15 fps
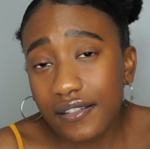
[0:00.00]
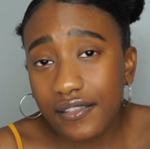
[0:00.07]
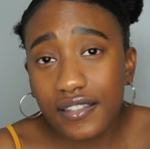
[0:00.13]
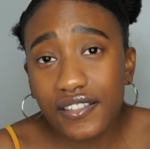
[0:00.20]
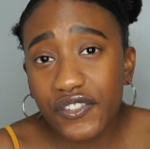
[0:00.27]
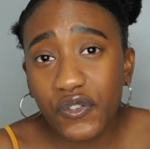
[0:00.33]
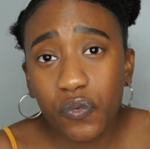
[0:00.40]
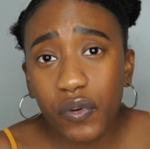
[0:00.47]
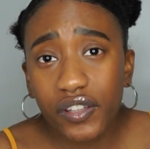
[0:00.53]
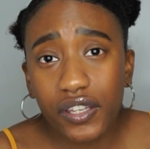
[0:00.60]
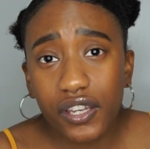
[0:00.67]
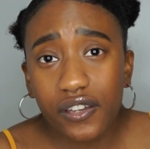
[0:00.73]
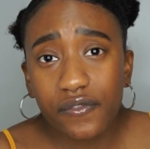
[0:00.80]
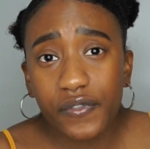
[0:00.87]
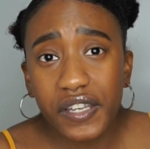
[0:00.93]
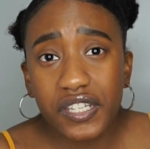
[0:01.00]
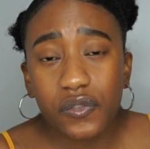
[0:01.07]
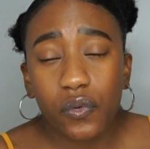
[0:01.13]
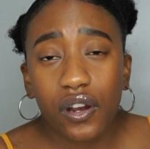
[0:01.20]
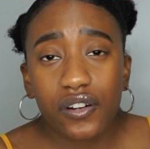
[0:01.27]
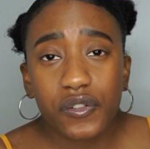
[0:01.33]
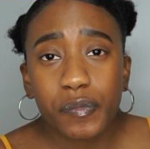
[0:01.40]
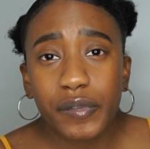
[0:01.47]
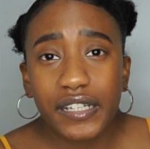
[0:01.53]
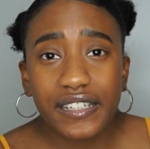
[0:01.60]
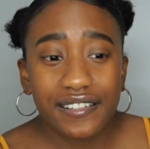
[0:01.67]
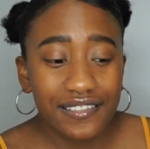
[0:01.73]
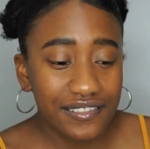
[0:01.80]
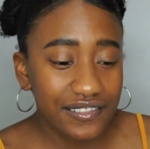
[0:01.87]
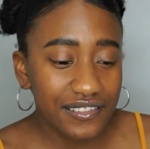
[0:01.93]
This is a really good face wash,
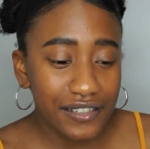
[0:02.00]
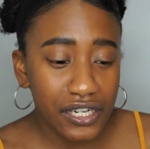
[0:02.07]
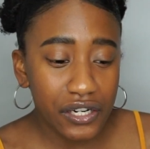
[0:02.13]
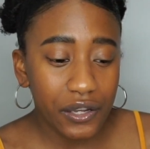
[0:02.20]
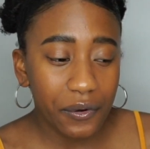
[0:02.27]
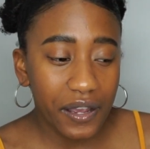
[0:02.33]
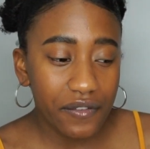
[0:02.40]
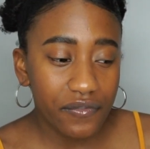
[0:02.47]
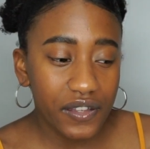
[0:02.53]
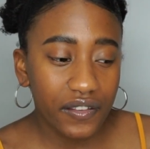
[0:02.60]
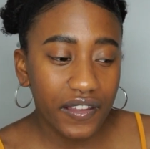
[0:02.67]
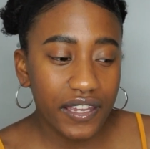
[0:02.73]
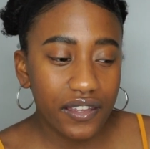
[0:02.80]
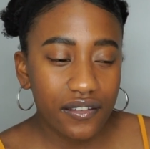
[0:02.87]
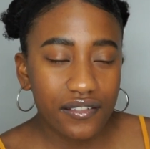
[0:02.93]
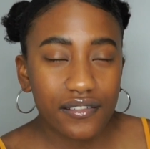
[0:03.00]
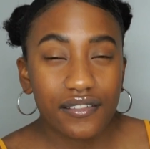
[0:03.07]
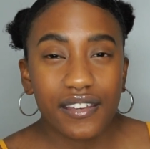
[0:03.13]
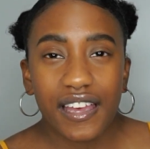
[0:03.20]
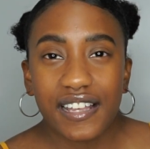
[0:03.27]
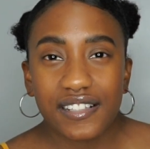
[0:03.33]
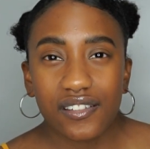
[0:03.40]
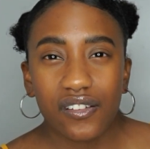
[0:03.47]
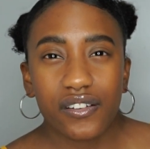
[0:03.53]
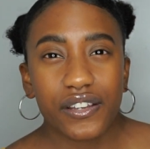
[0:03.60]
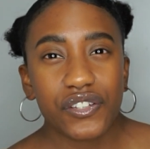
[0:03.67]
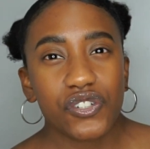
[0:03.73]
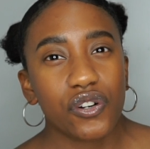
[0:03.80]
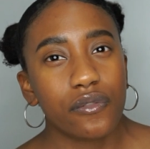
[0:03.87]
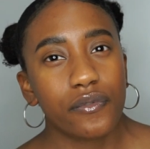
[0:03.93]
but, you know, I feel like as long
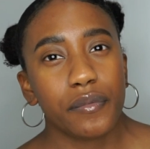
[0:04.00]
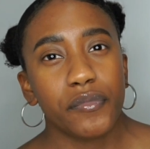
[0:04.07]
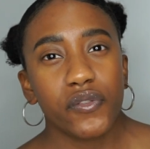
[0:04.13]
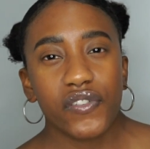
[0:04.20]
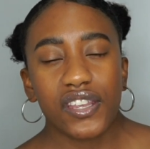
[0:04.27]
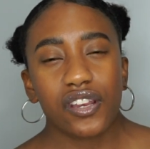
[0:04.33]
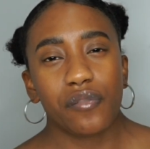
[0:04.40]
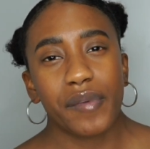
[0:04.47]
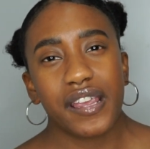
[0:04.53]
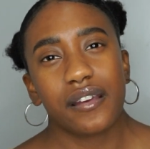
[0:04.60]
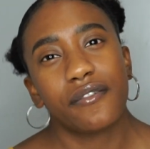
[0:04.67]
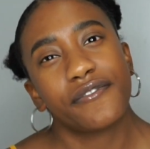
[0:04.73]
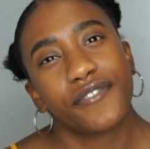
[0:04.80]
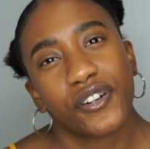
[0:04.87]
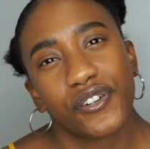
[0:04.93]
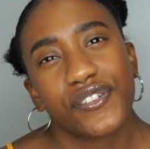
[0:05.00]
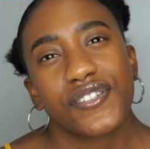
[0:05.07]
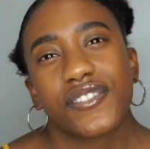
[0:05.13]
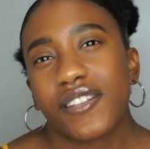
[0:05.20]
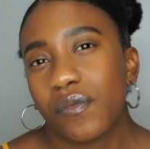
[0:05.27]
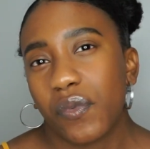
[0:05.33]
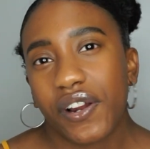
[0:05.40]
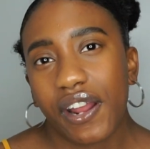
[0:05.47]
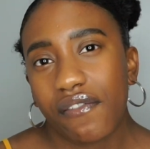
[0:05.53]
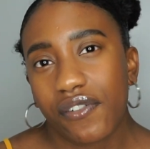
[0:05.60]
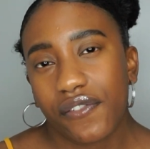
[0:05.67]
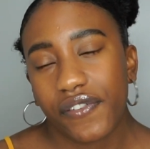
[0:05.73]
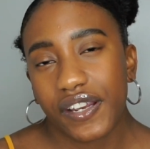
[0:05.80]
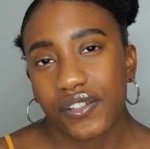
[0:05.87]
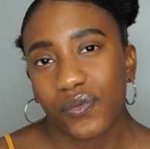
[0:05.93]
as you're removing your makeup first, then
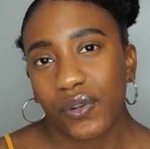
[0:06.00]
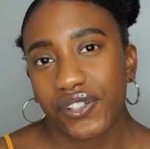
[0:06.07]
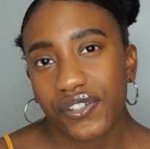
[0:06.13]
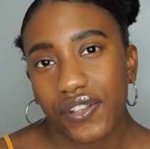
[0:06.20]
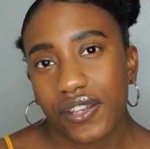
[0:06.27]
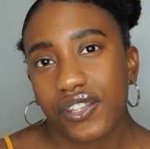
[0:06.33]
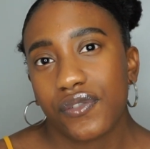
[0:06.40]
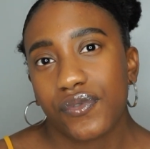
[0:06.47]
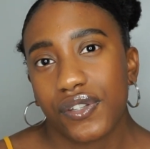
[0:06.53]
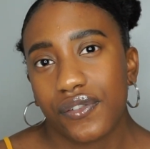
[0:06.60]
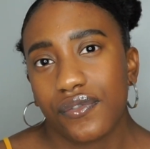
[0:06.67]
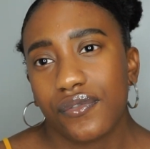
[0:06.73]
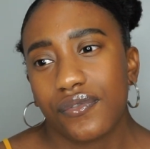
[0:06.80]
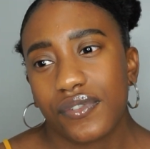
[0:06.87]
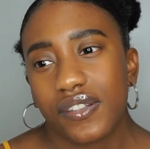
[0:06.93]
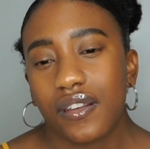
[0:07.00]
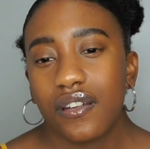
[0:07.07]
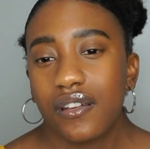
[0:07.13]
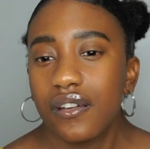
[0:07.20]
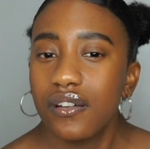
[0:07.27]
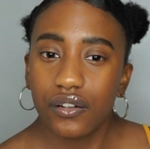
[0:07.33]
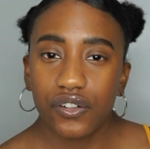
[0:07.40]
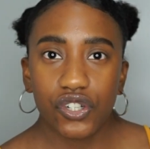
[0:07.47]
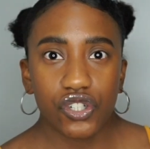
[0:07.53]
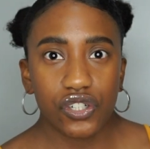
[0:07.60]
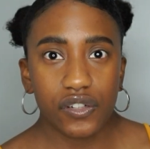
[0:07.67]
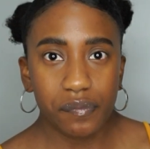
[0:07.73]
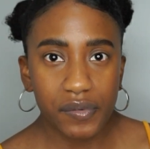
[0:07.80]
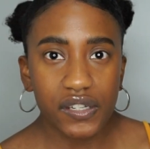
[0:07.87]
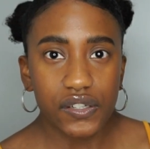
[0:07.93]
whatever face wash that you use
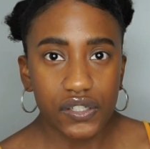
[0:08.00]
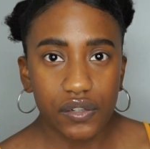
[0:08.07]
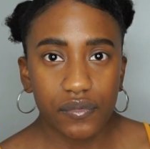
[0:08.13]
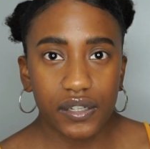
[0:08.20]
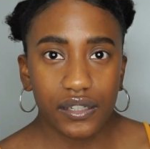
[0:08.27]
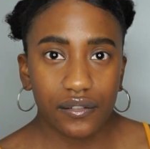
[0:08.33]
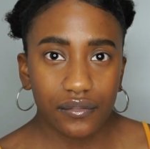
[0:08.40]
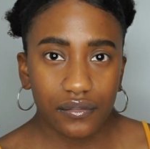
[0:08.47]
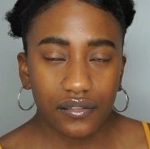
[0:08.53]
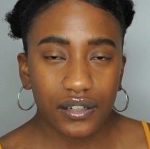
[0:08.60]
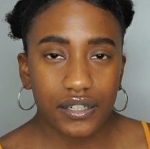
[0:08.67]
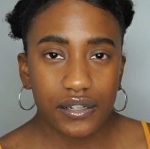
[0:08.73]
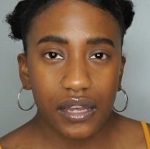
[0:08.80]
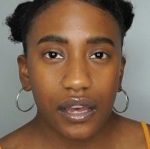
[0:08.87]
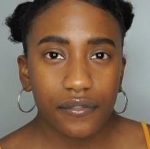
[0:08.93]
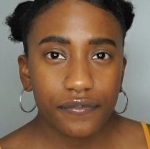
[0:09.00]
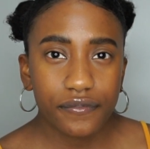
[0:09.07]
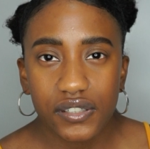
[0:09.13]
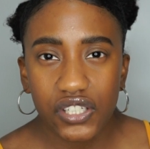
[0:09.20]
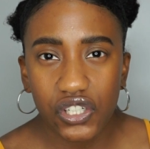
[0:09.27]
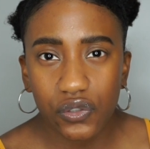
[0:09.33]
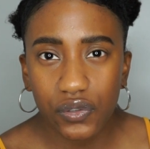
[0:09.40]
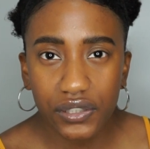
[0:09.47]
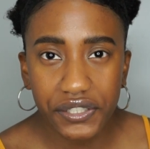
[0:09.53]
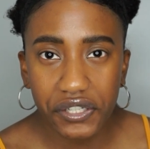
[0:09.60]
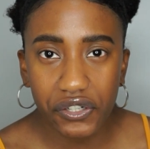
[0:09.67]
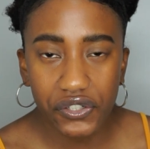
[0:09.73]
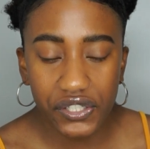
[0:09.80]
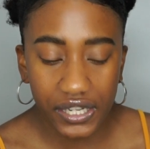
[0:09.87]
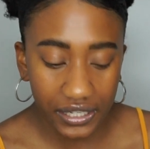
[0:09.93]
should be doing enough to clean
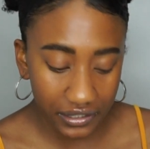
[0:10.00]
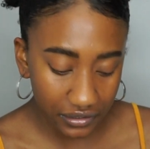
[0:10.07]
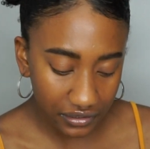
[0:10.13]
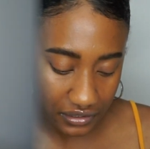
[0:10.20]
your skin.